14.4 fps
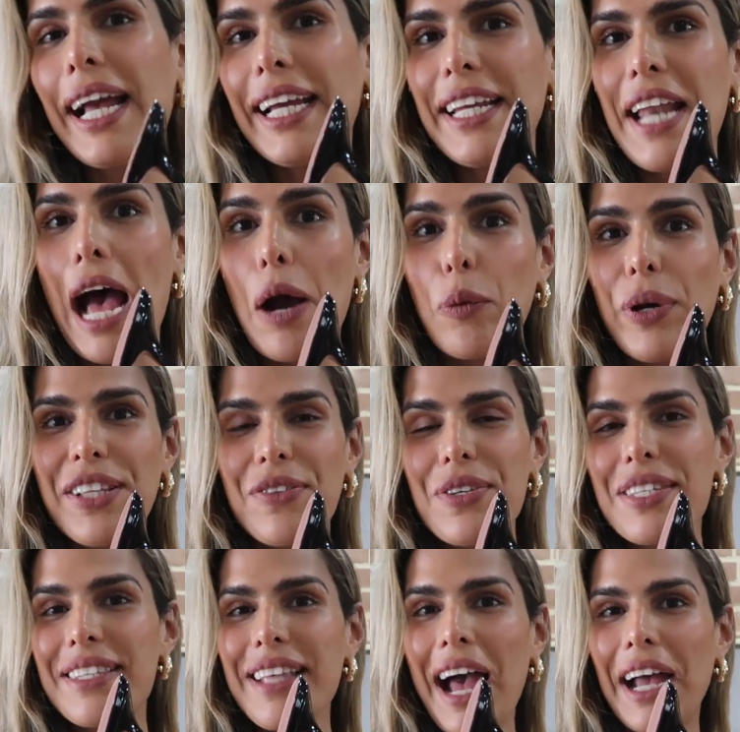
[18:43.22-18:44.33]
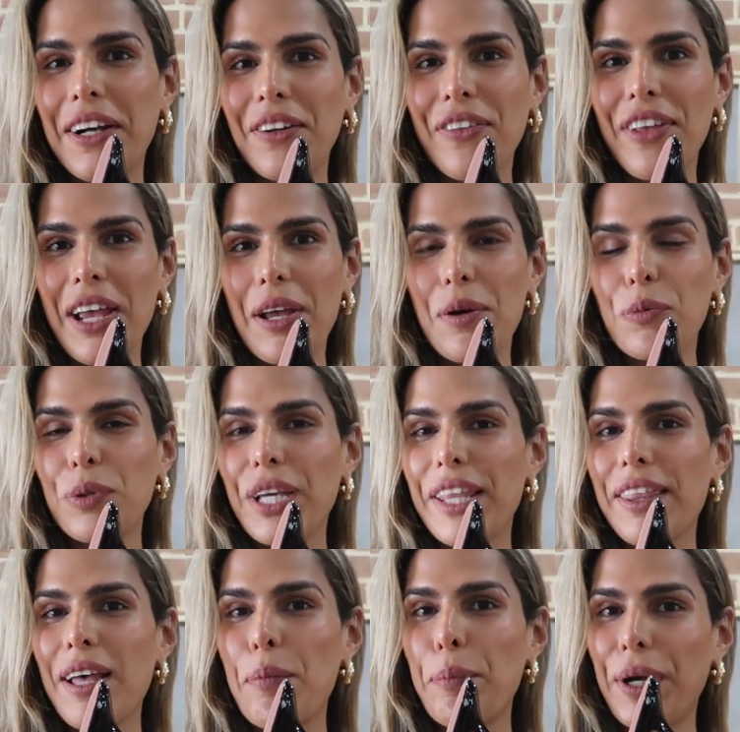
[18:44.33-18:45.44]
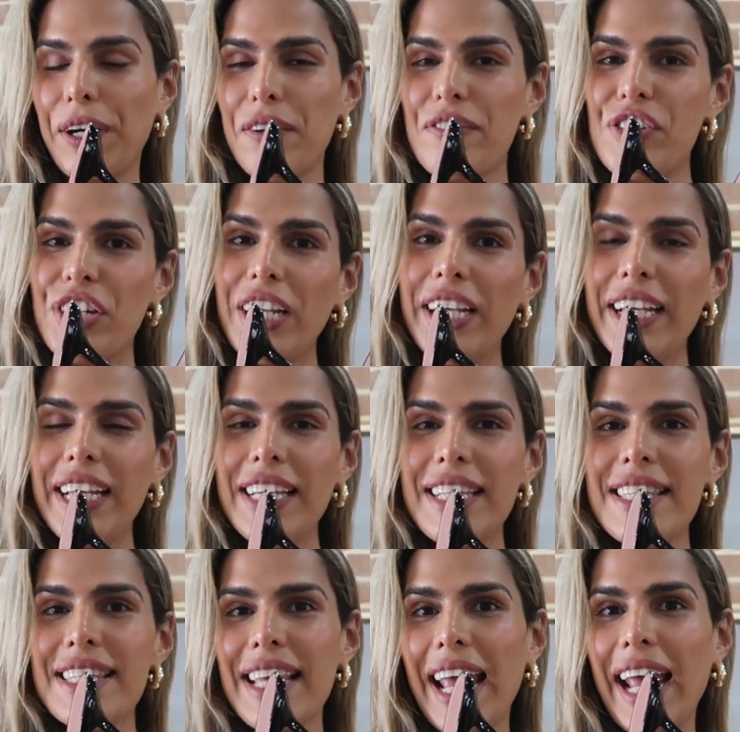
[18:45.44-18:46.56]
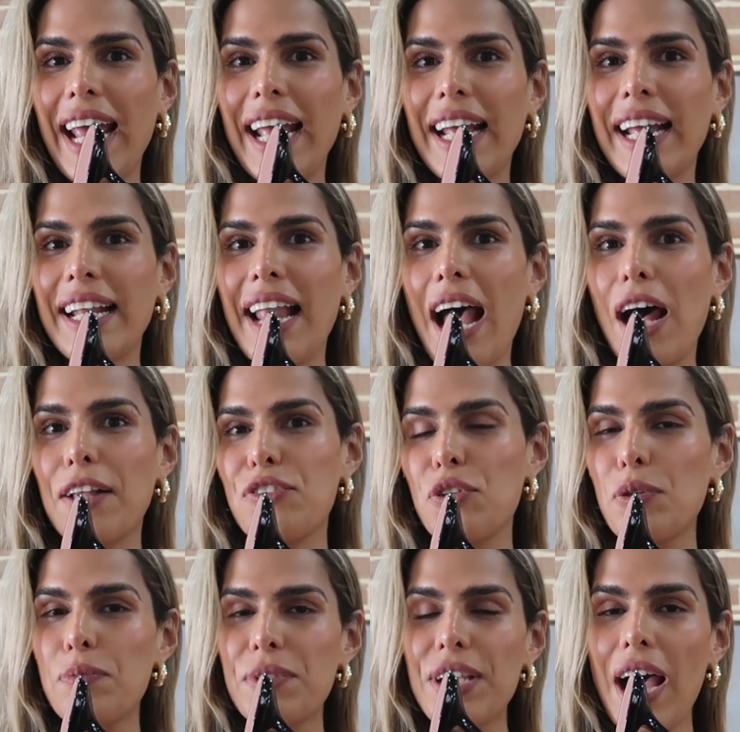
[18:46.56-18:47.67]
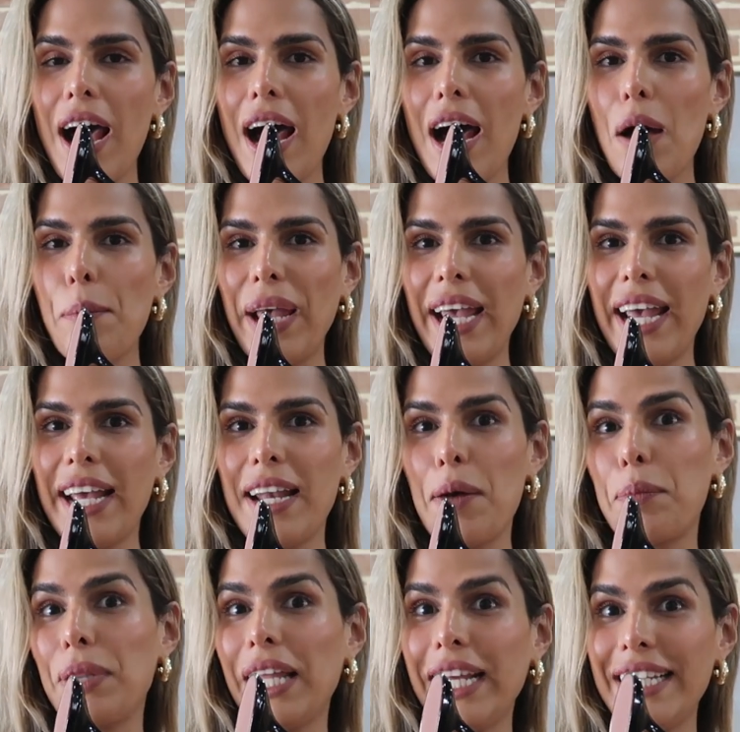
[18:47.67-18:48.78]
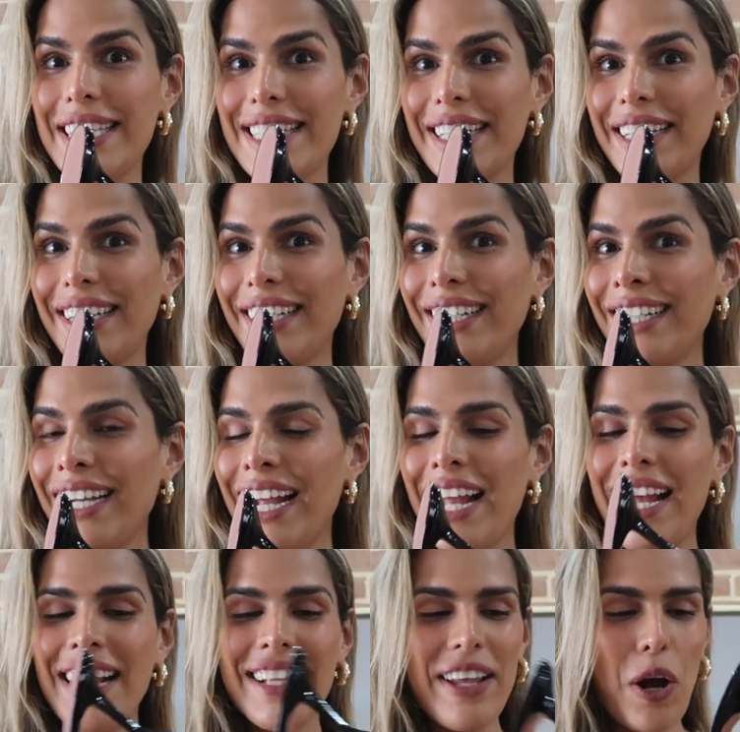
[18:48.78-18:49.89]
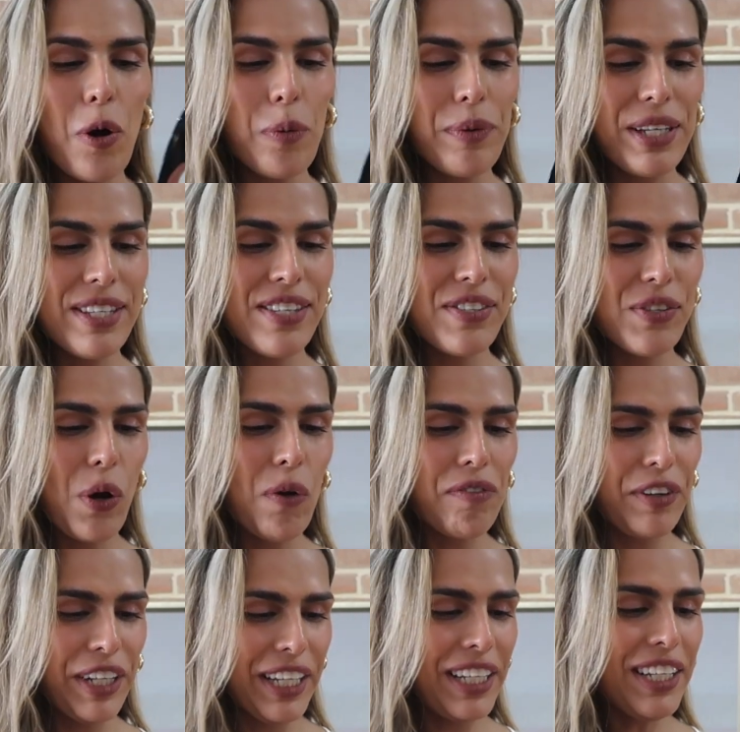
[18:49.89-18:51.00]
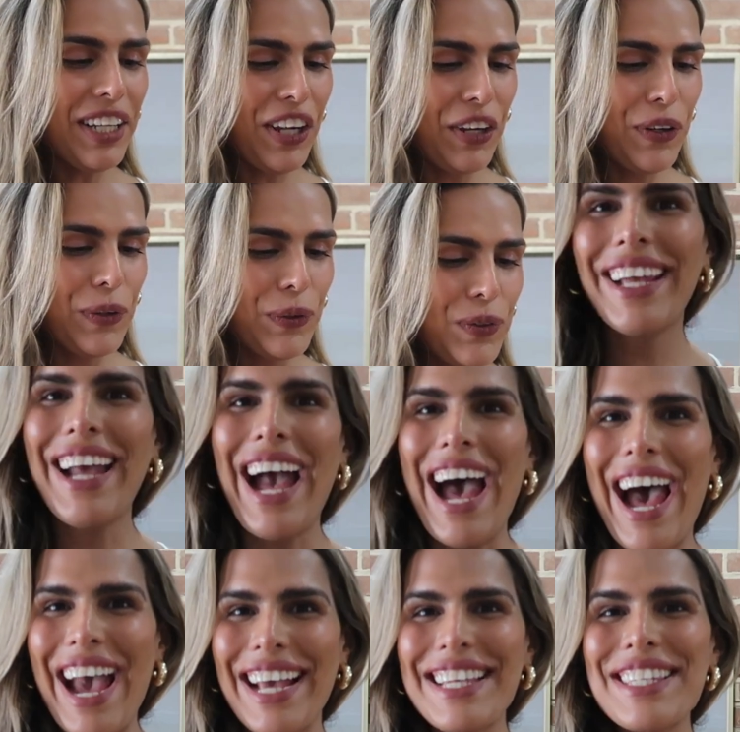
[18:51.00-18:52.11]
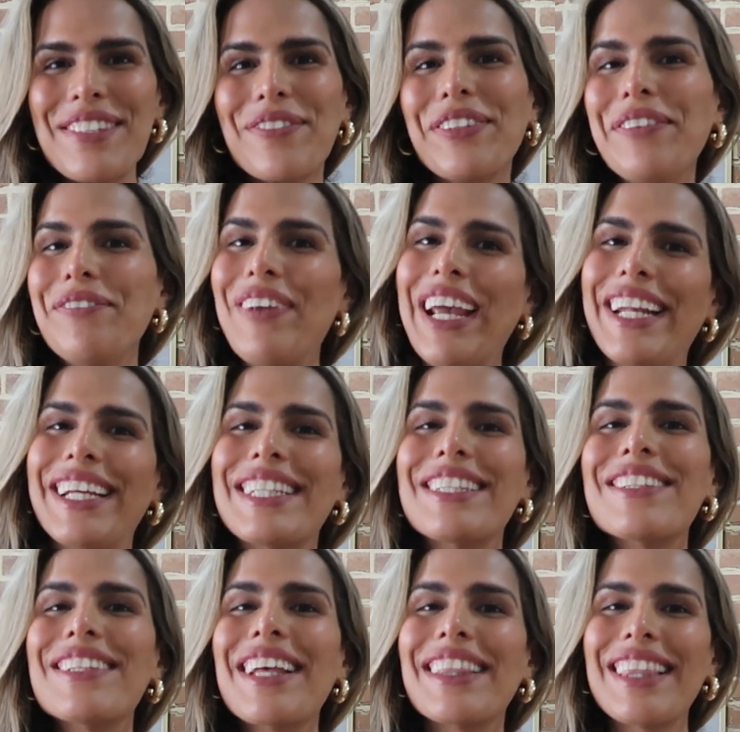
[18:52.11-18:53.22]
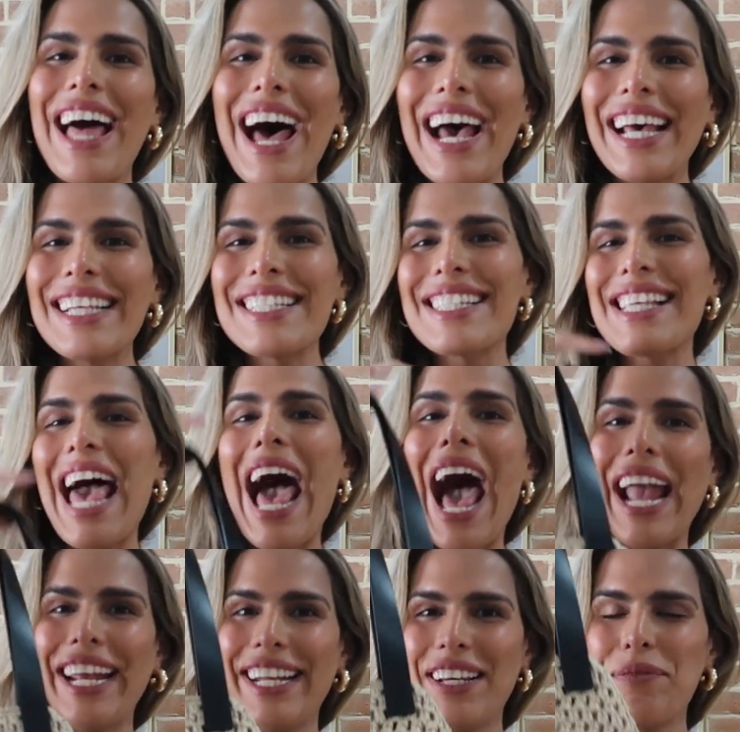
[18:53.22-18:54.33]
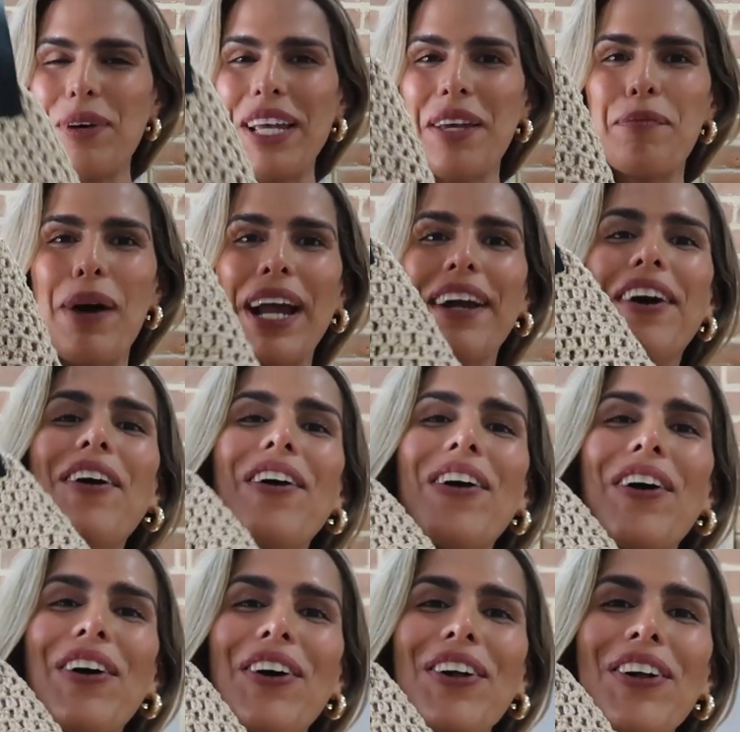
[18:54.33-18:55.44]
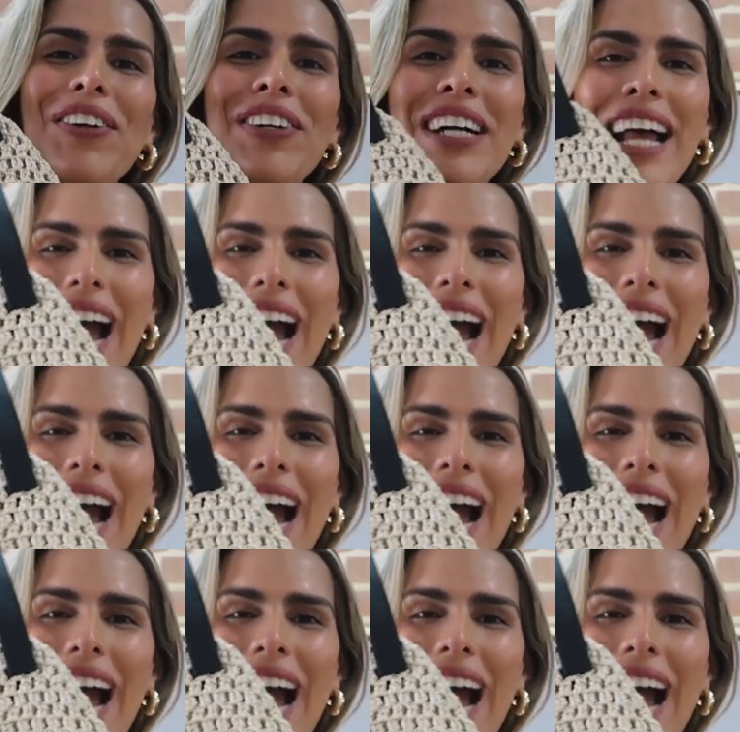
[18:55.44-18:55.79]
I cannot wait to style them with a pair of jeans and a tube top and a blazer. That would be so freaking cute. Guys, we made it to the last item in my haul.